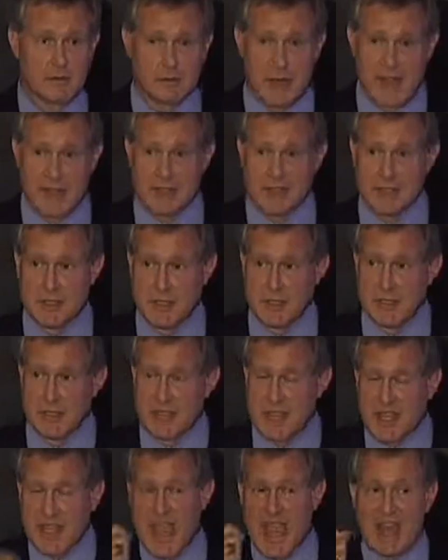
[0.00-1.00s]
Right?
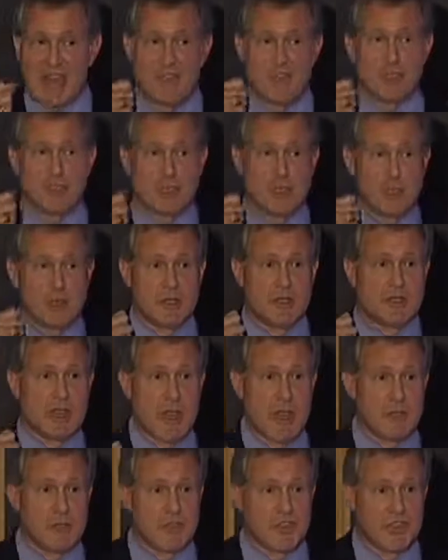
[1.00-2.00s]
You can't even chew the
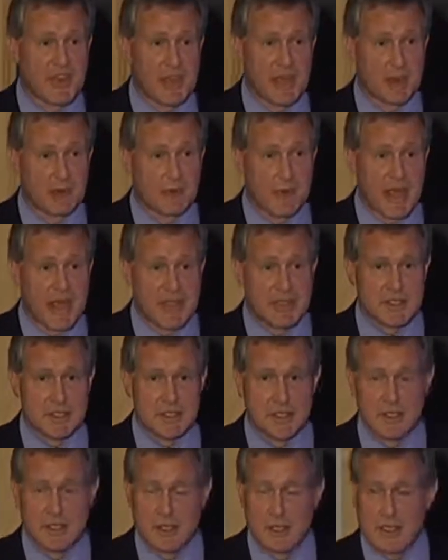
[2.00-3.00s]
damn thing, right?
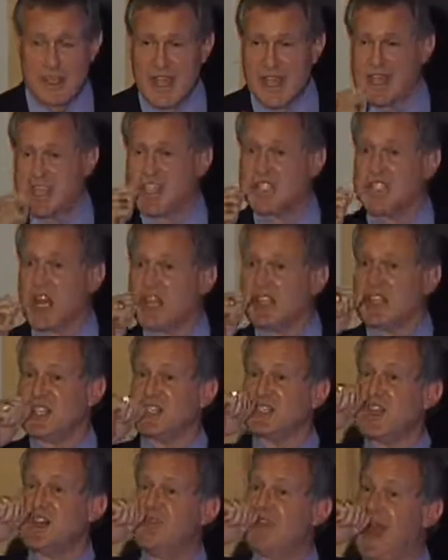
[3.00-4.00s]
You got to suck the
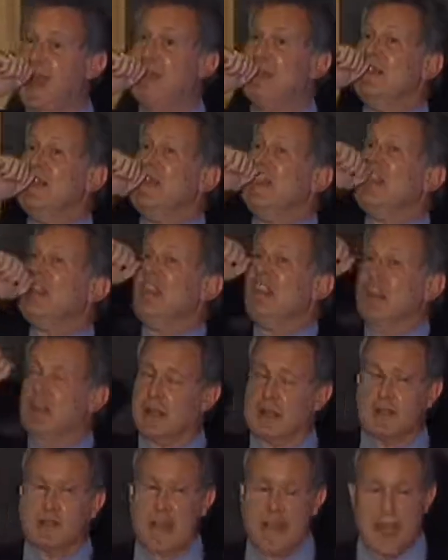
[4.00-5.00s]
stuff out
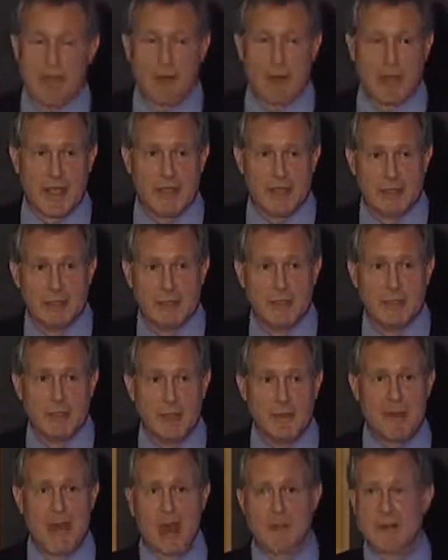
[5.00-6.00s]
like that, right?
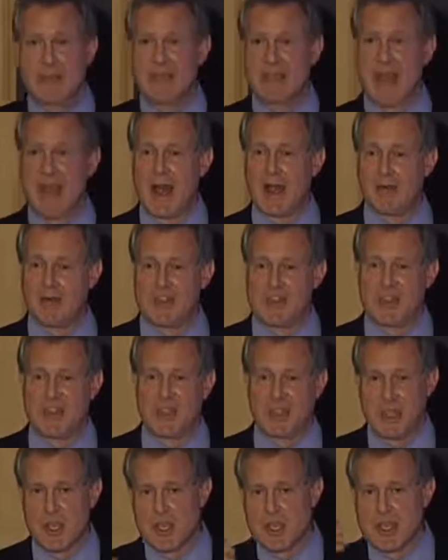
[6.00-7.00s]
I mean, how many calories do you
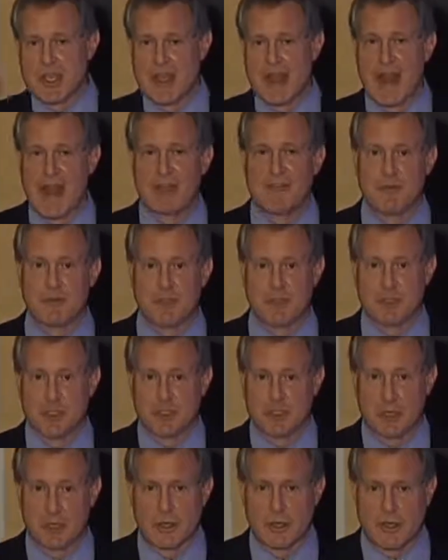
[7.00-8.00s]
think you're going to get out of a piece
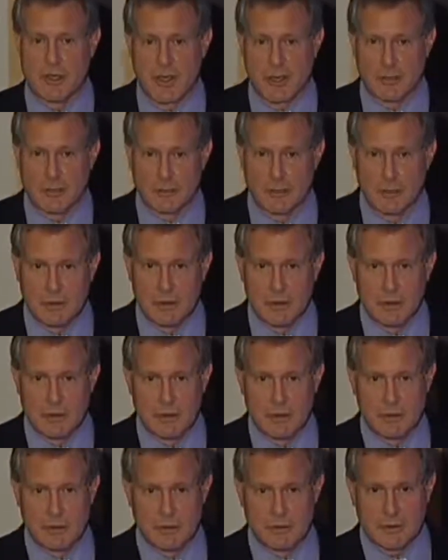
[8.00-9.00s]
of sugar cane?
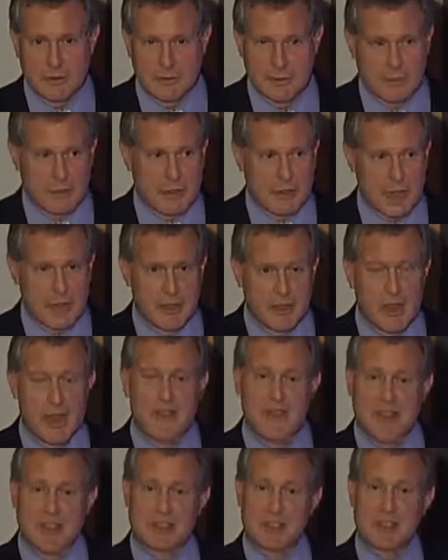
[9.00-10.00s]
Okay?
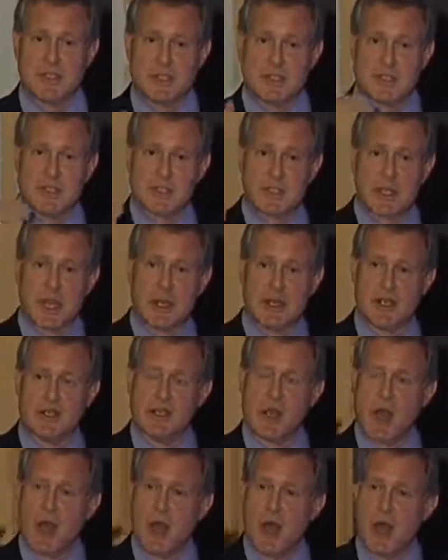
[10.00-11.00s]
They actually did studies